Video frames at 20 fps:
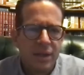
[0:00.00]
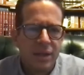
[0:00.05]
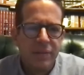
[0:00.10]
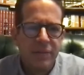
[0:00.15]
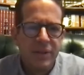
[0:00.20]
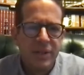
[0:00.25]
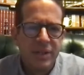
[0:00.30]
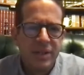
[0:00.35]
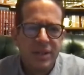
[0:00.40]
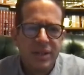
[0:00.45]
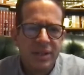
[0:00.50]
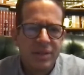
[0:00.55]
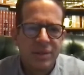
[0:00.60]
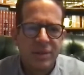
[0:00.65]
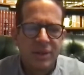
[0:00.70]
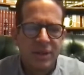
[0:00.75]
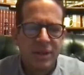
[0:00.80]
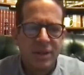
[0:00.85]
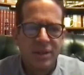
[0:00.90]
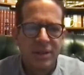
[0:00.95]
And the VCs
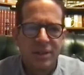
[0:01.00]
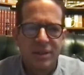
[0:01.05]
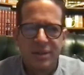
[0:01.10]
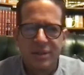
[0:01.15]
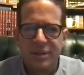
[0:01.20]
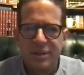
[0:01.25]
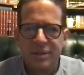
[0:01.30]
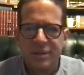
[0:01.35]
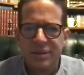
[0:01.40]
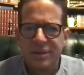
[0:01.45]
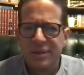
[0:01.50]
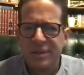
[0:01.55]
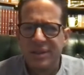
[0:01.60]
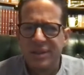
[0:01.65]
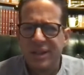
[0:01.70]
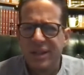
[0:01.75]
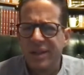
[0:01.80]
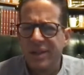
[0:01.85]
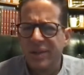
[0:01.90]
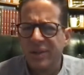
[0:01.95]
were like,
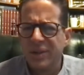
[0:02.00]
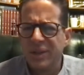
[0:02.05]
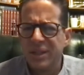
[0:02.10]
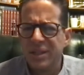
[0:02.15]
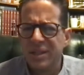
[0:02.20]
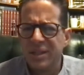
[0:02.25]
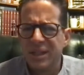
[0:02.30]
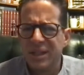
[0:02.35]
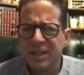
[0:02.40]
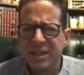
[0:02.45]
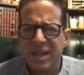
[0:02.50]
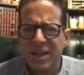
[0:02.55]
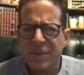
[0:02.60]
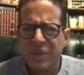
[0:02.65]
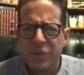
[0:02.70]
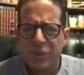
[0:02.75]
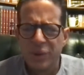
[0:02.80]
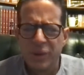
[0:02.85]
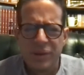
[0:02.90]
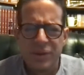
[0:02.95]
no, that's
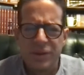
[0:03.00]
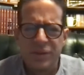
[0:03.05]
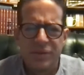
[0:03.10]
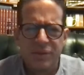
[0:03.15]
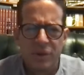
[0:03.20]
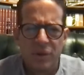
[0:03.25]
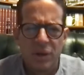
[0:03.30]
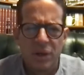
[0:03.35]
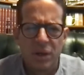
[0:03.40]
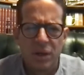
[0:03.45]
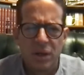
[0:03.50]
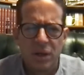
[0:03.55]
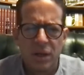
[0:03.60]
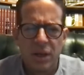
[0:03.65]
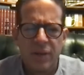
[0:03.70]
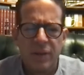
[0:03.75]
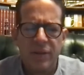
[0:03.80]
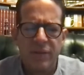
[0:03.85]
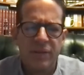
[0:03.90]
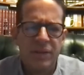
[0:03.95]
not what we're in this for.
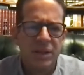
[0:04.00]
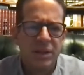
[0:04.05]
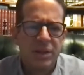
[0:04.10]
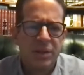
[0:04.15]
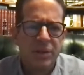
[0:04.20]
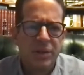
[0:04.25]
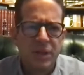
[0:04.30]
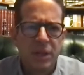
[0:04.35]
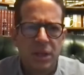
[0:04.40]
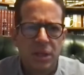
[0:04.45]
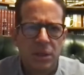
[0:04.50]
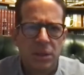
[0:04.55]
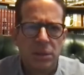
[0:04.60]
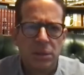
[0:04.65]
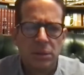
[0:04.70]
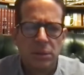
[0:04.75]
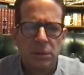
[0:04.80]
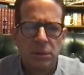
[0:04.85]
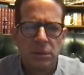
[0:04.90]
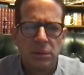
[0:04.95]
And they vetoed the deal.